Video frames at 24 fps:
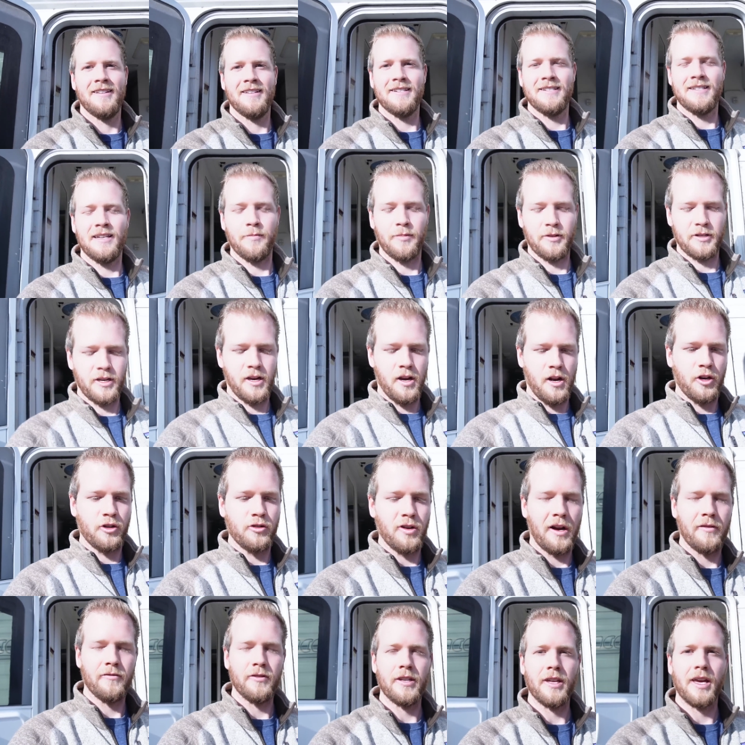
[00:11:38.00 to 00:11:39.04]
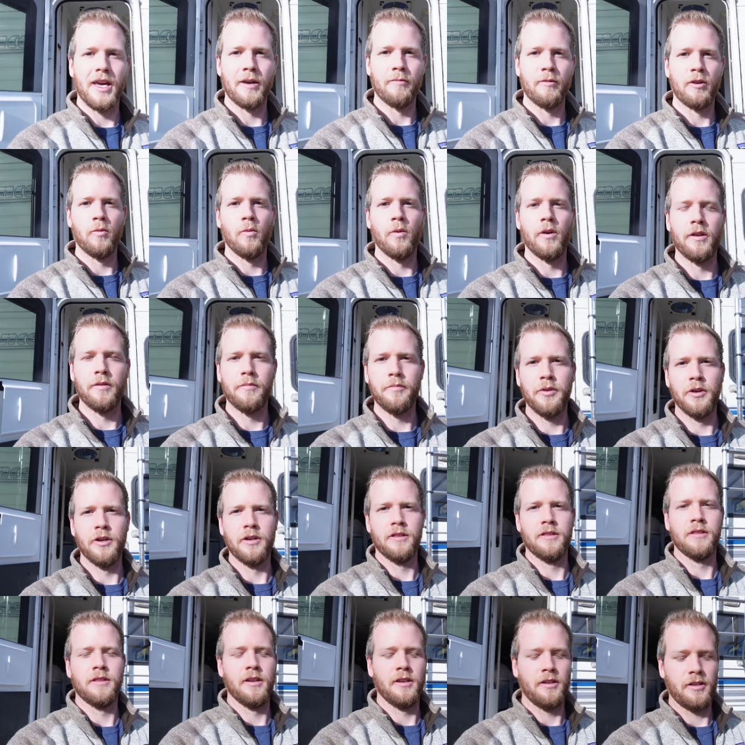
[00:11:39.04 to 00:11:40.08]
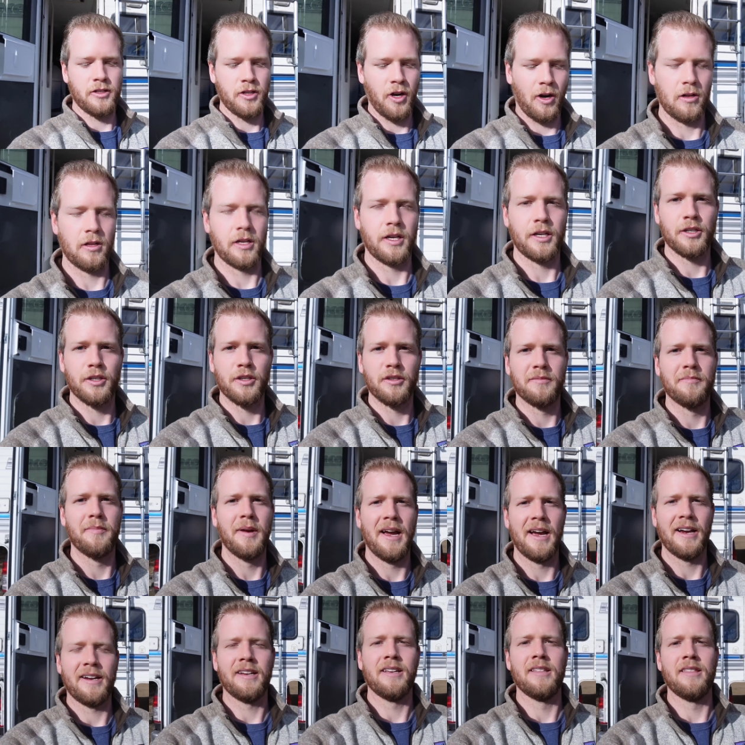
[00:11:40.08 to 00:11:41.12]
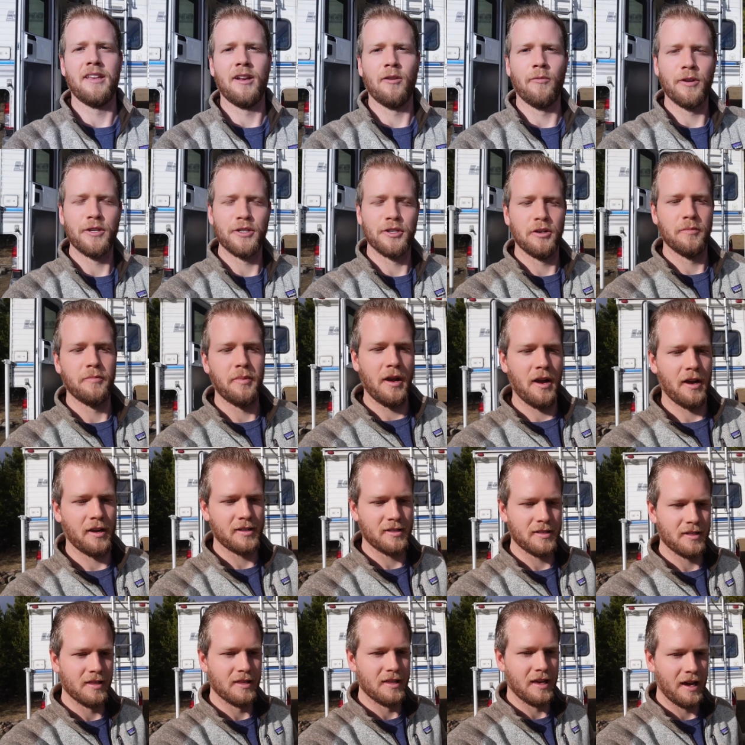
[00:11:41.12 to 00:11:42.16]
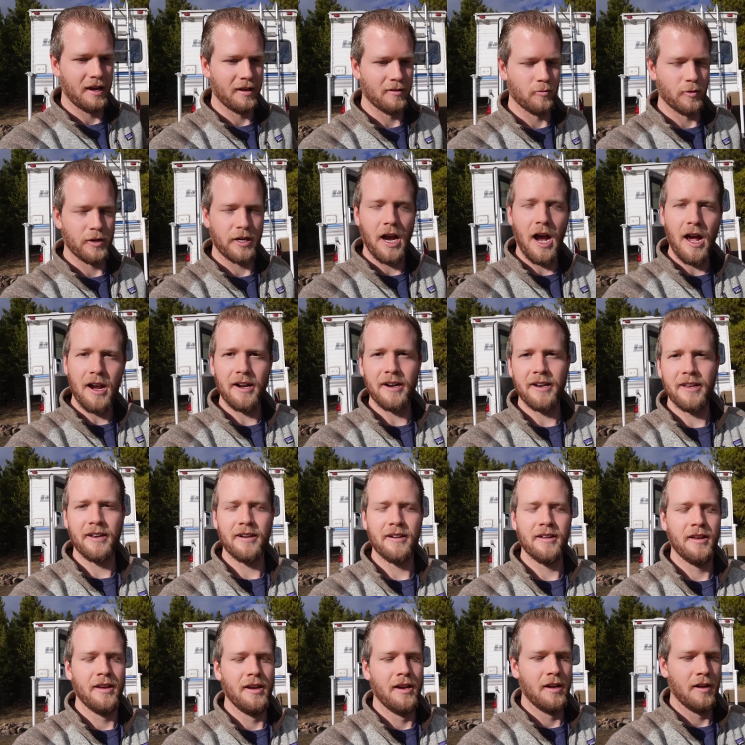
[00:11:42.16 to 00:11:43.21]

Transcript: Typically on a travel day, we would put the Starlink just back in the original box that we got it in,